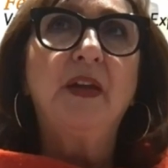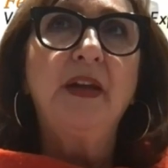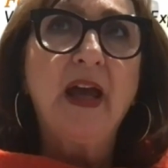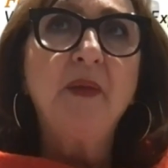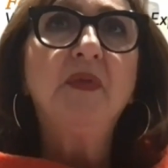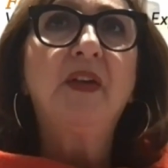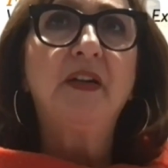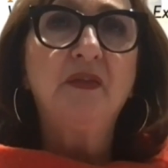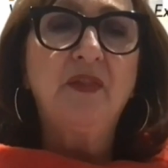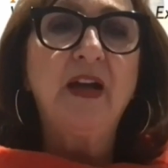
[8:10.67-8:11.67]
name of
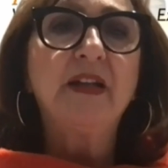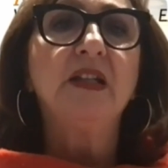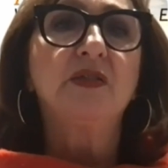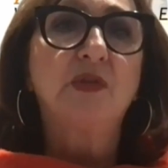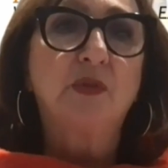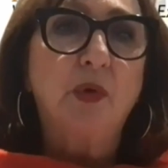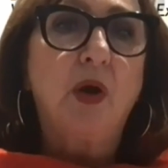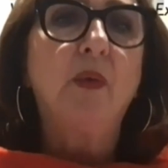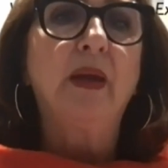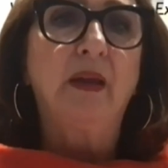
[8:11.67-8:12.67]
Ayurveda is
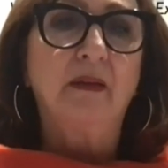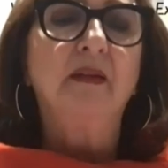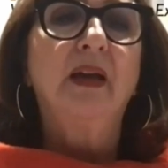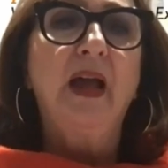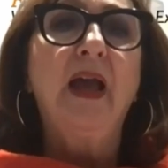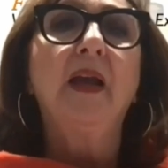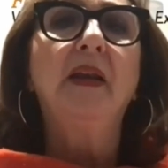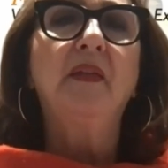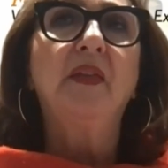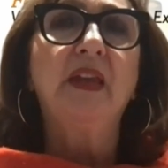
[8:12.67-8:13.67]
growing
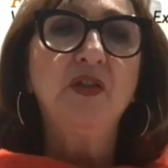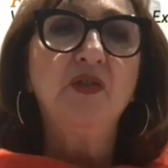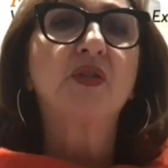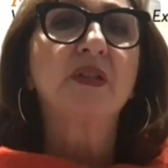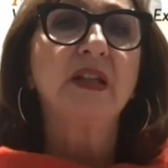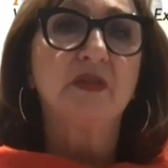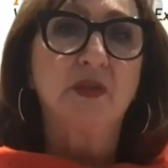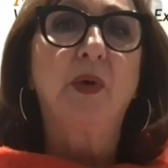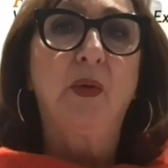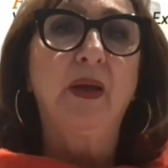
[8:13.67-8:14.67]
and the interest is
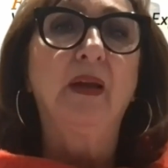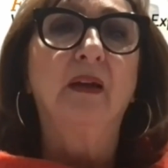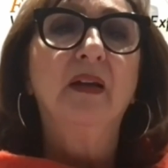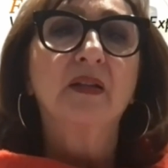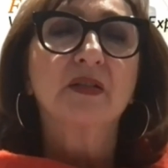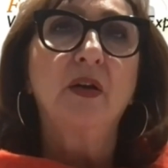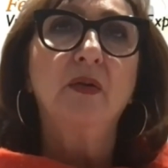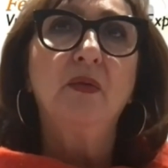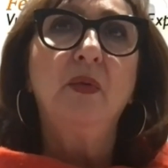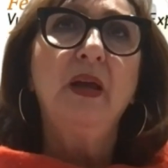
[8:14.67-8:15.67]
growing. So
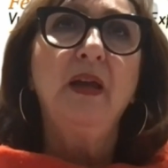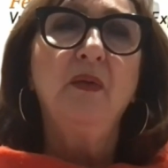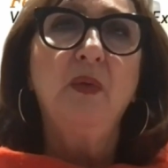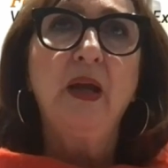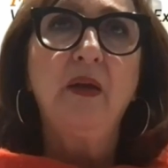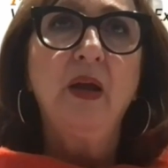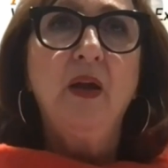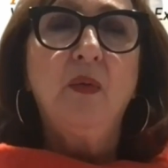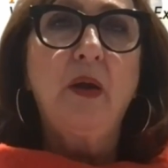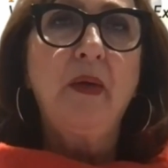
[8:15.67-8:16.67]
we're
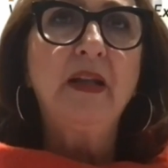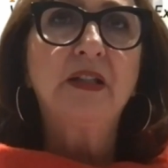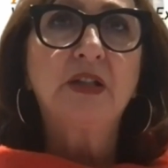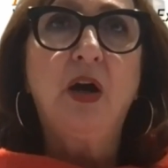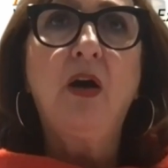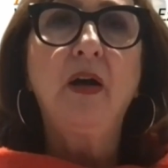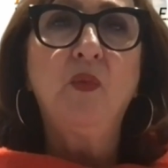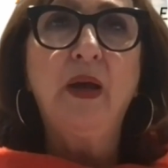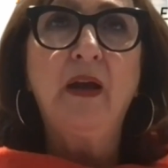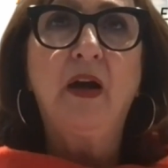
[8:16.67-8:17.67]
at a time
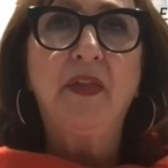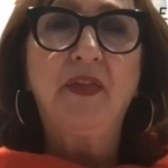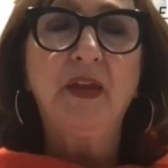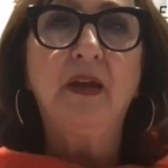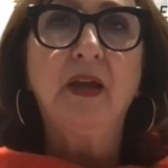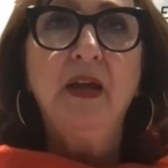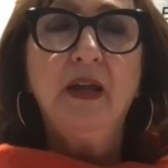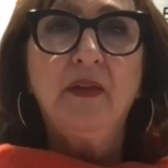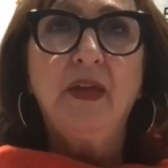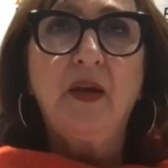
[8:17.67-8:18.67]
where I think
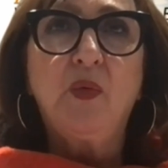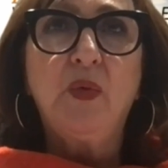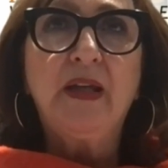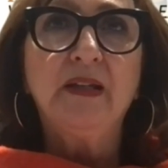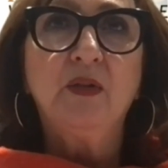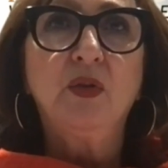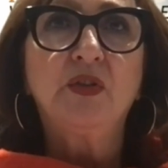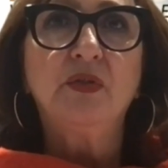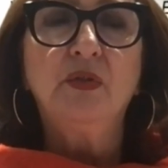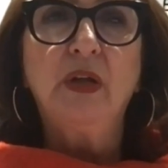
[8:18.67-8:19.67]
that we can look
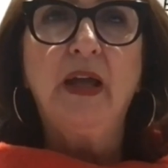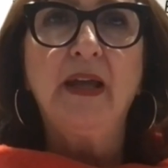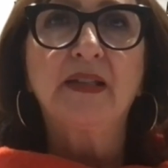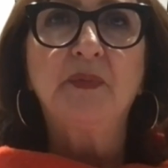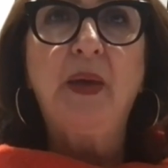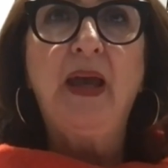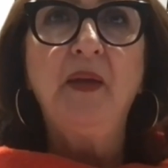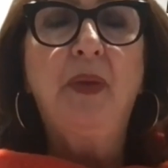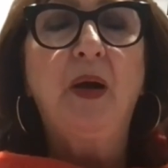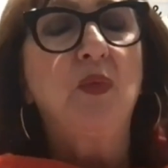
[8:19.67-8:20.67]
to
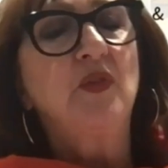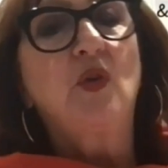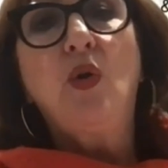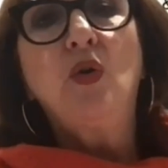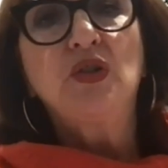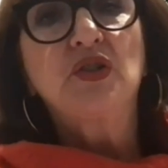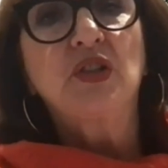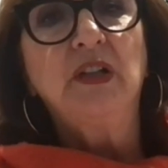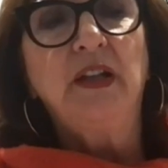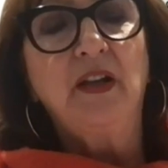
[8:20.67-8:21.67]
expand, but with
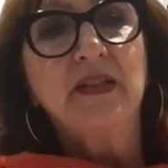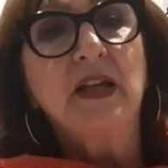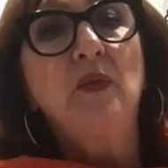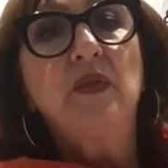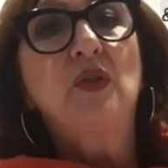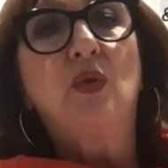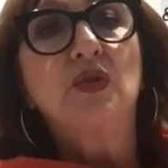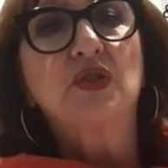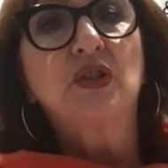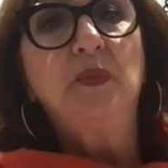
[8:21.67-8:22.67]
caution. And I say with
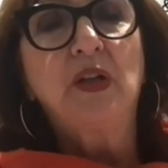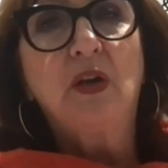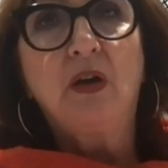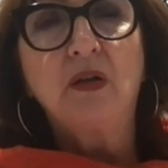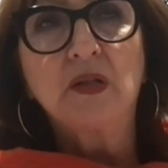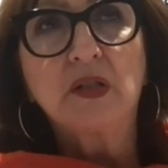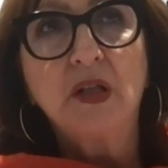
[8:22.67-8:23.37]
caution because